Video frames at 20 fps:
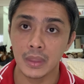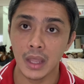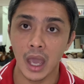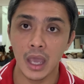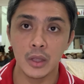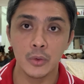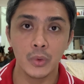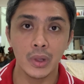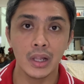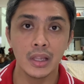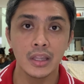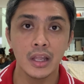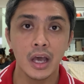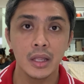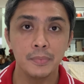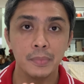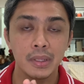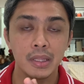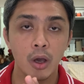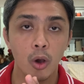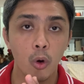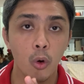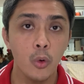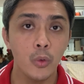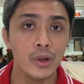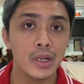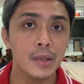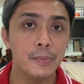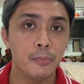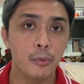I will not be the
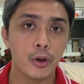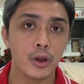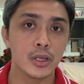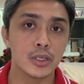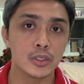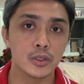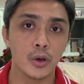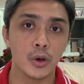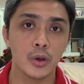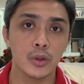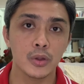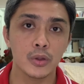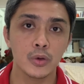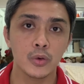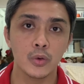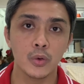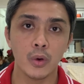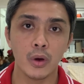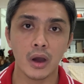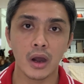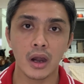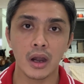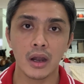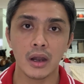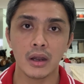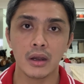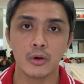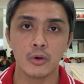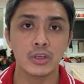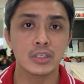only person
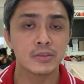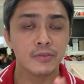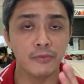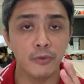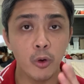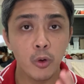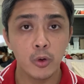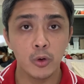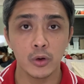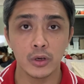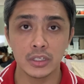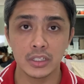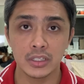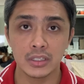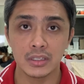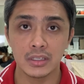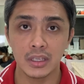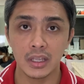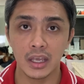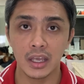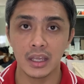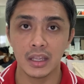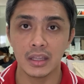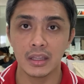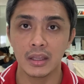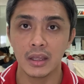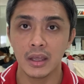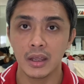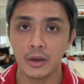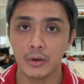who's focused
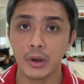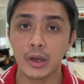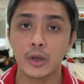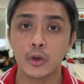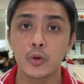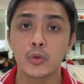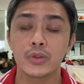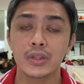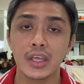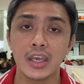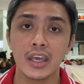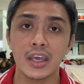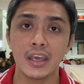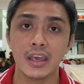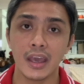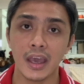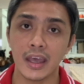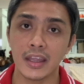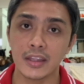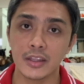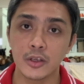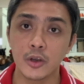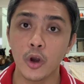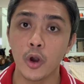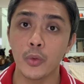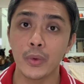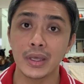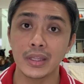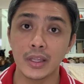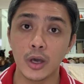in recruiting and
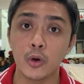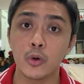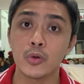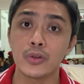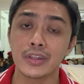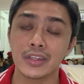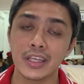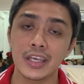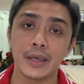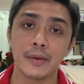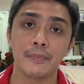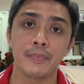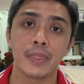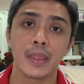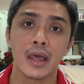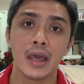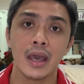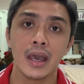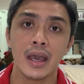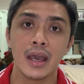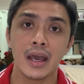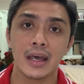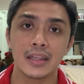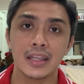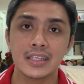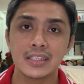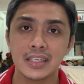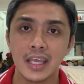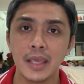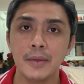growing the whole team. At
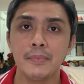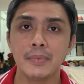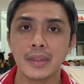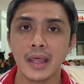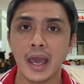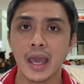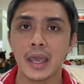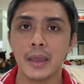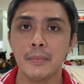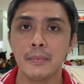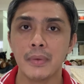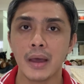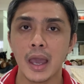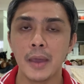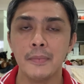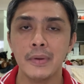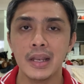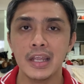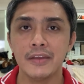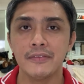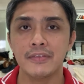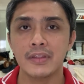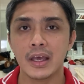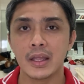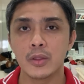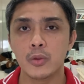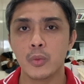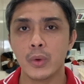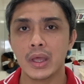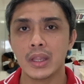the same time, I believe
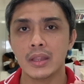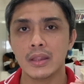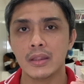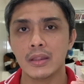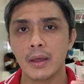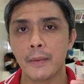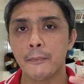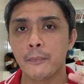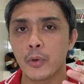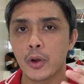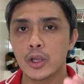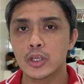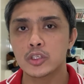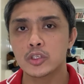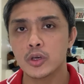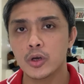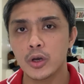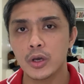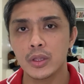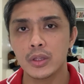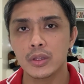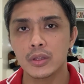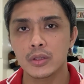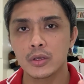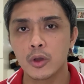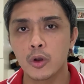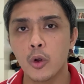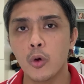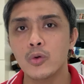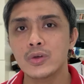that when a
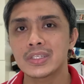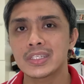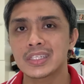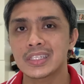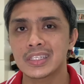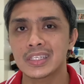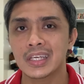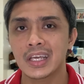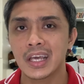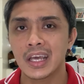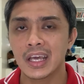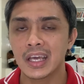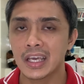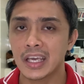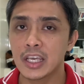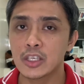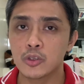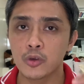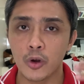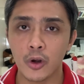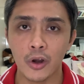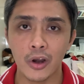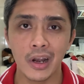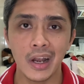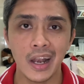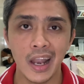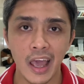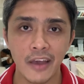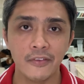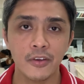person grows his or her
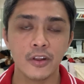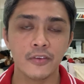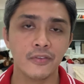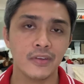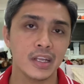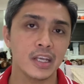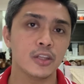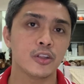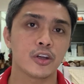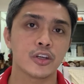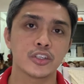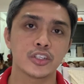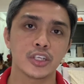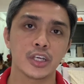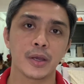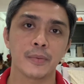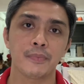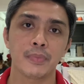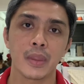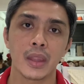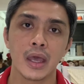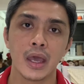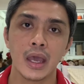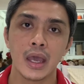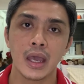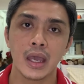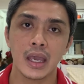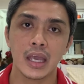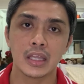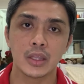level of leadership,
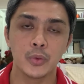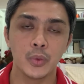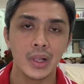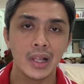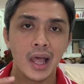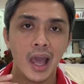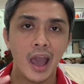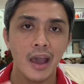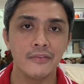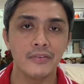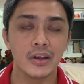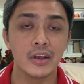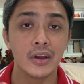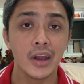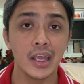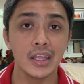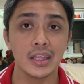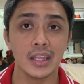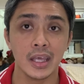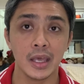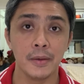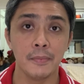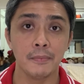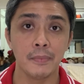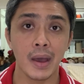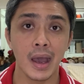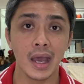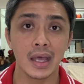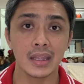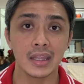it will have a great
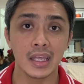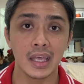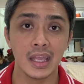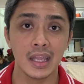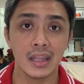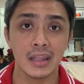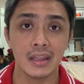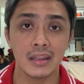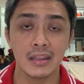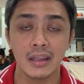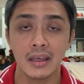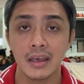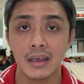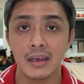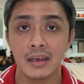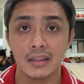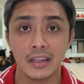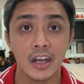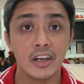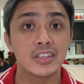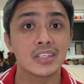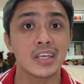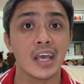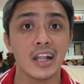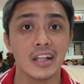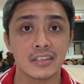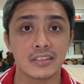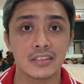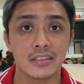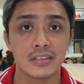impact in their
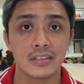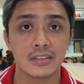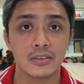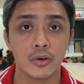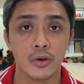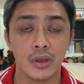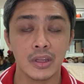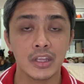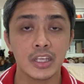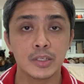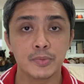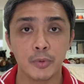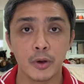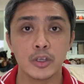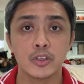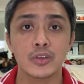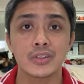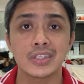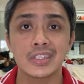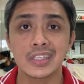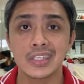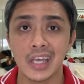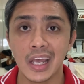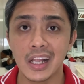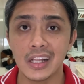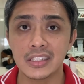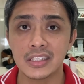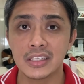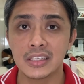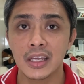sales or in this person's
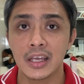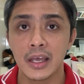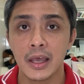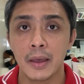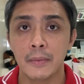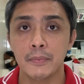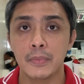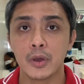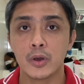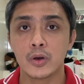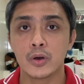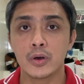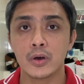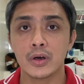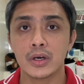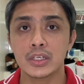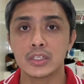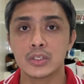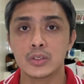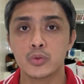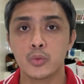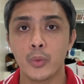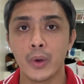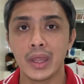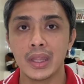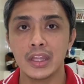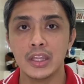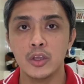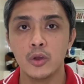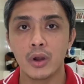sales. Because
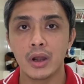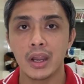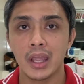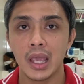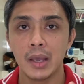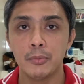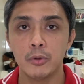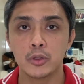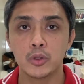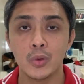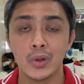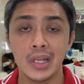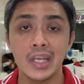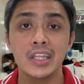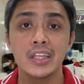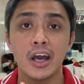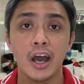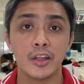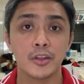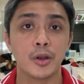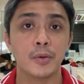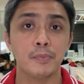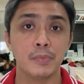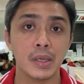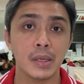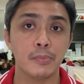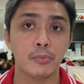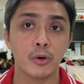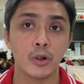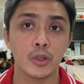when you are able to lead other
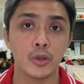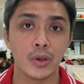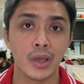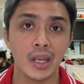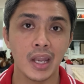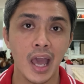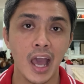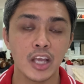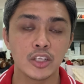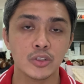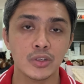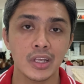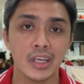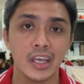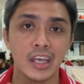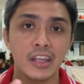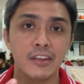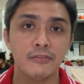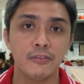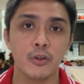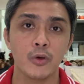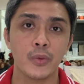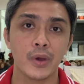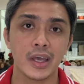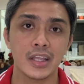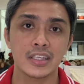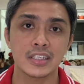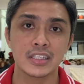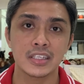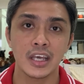people, you can actually
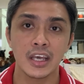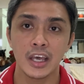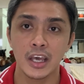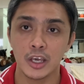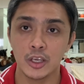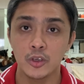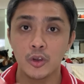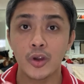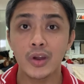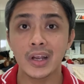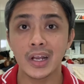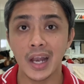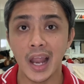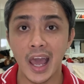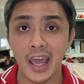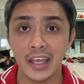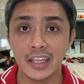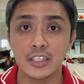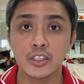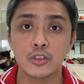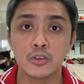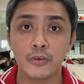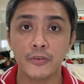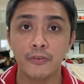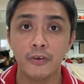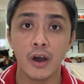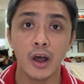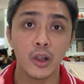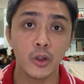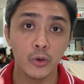influence your clients to
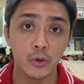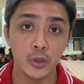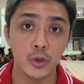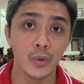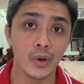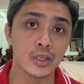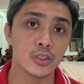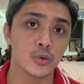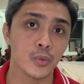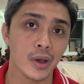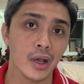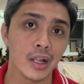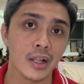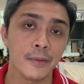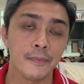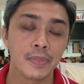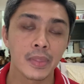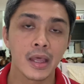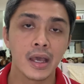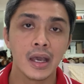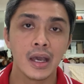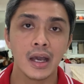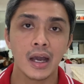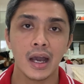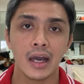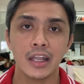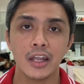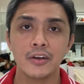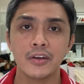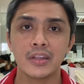follow you as well.
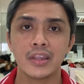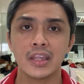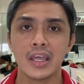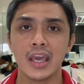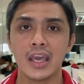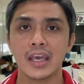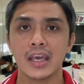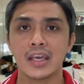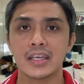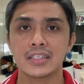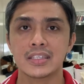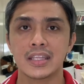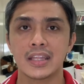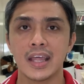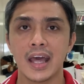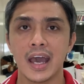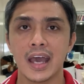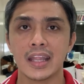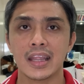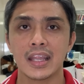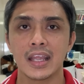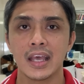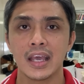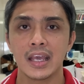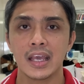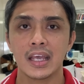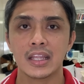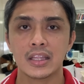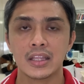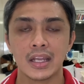Another thing is that
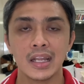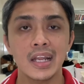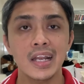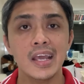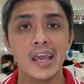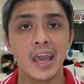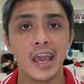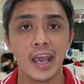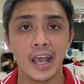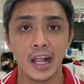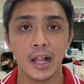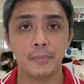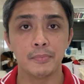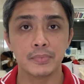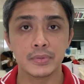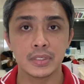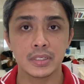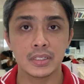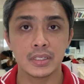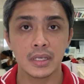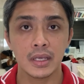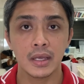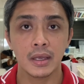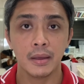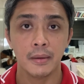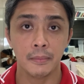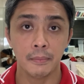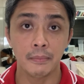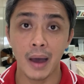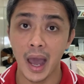it really helps
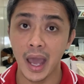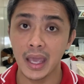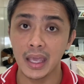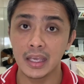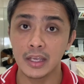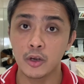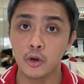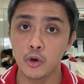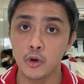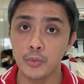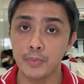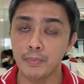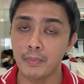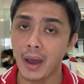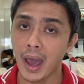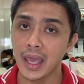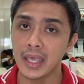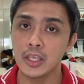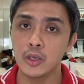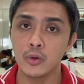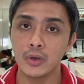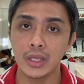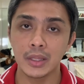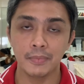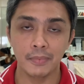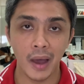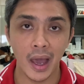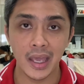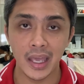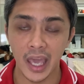my group, my
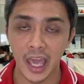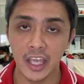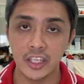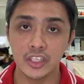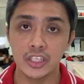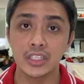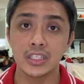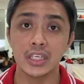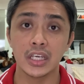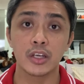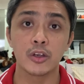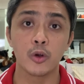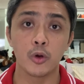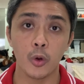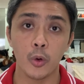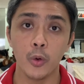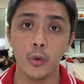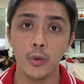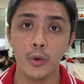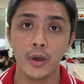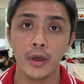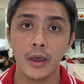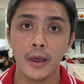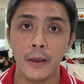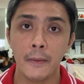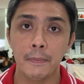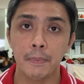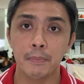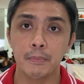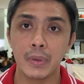unit, my agency grow
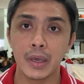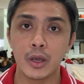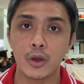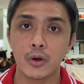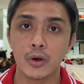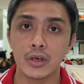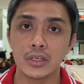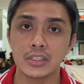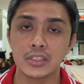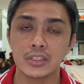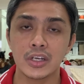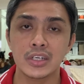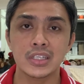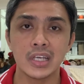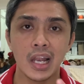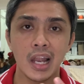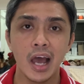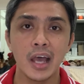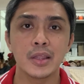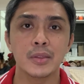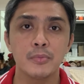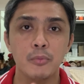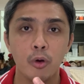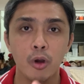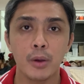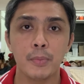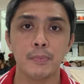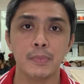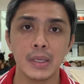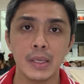because there's a lot
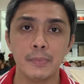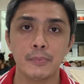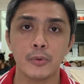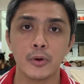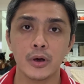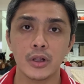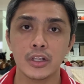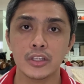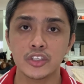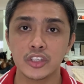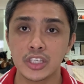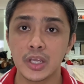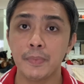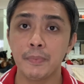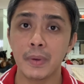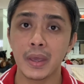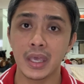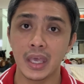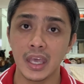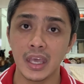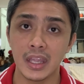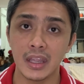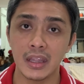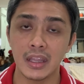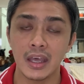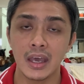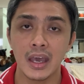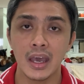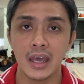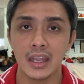more people chipping
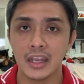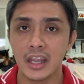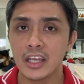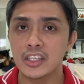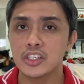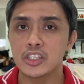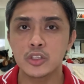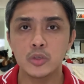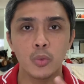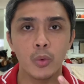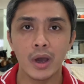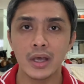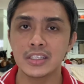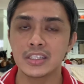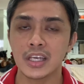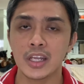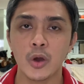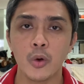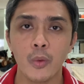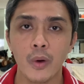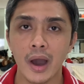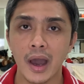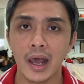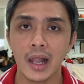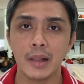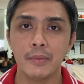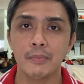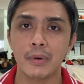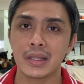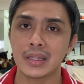in. Not just once in a
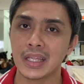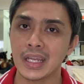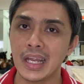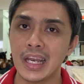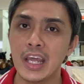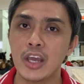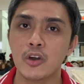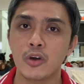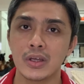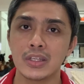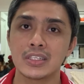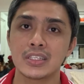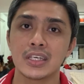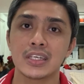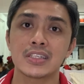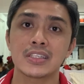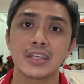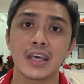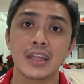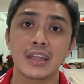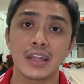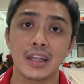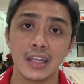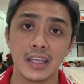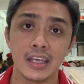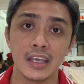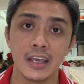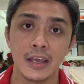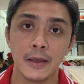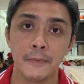while, but really
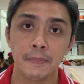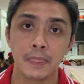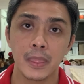consistently.